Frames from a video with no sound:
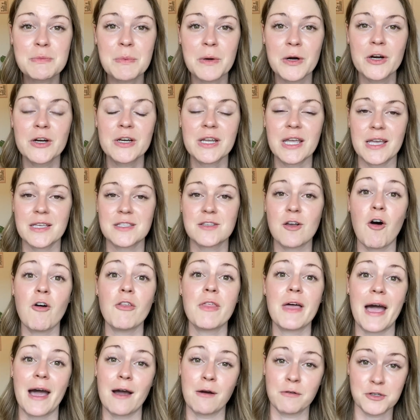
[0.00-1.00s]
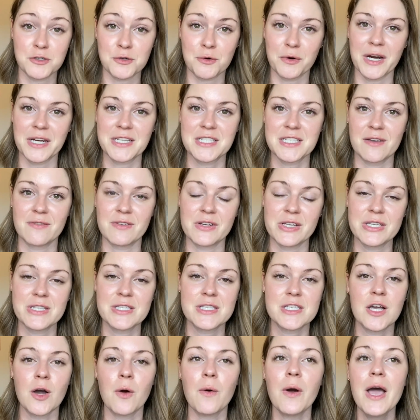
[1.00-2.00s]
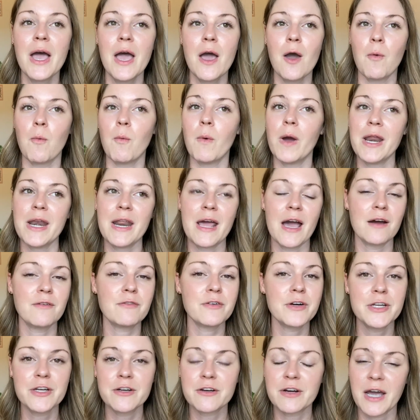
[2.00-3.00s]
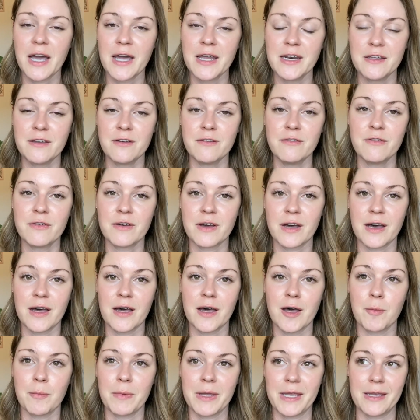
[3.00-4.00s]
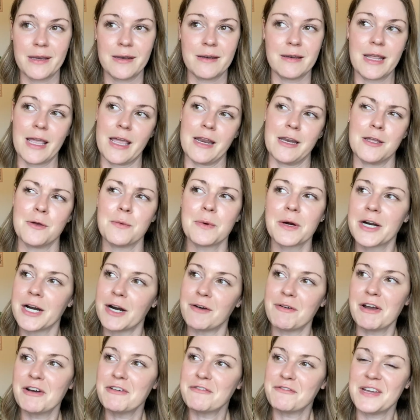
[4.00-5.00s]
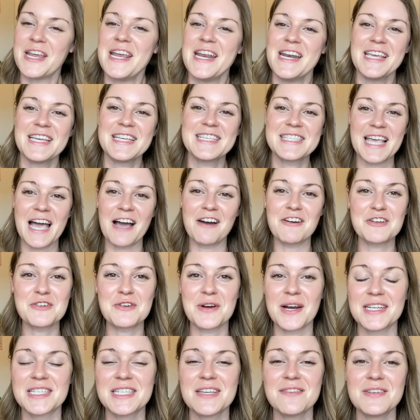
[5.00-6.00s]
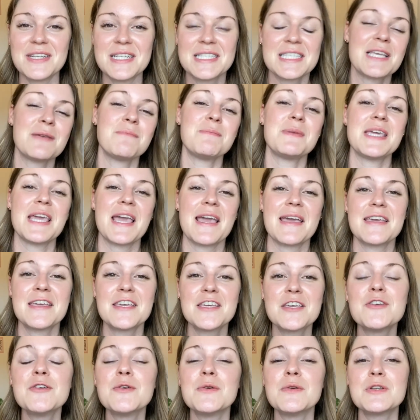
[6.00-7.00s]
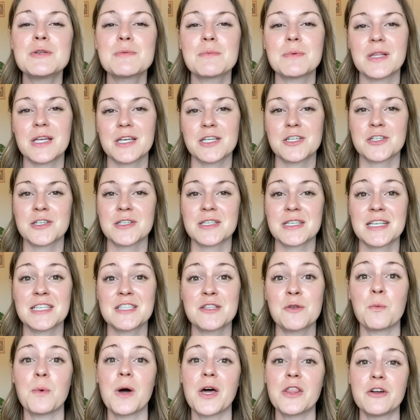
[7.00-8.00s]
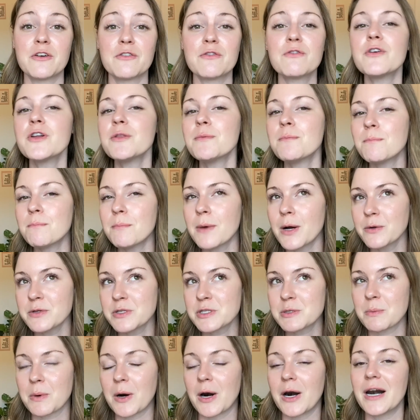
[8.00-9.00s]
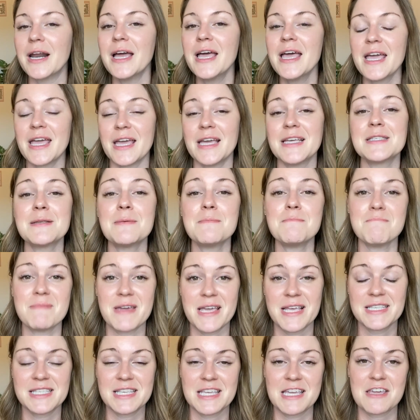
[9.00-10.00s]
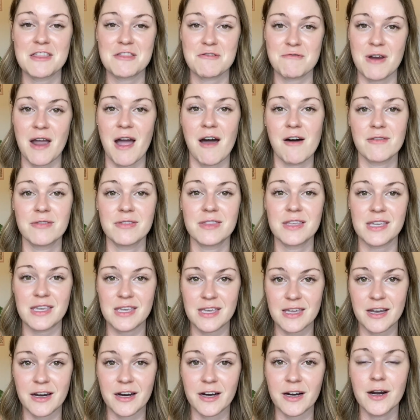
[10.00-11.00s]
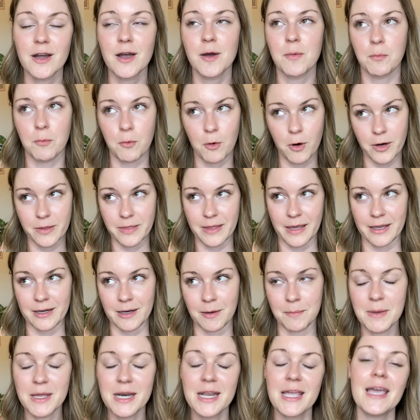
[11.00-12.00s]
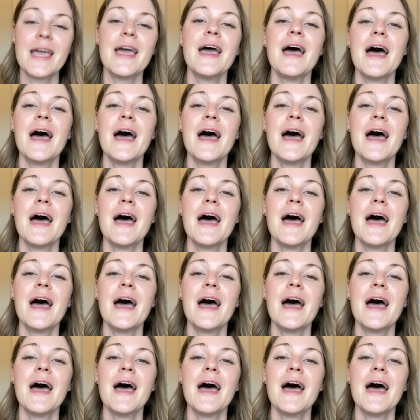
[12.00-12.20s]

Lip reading: perk is all the outdoor activities. So whenever you're kind of in anywhere around Phoenix, outdoor activities can be a huge plus just because the weather for the most part is amazing throughout the year. More on that in a minute.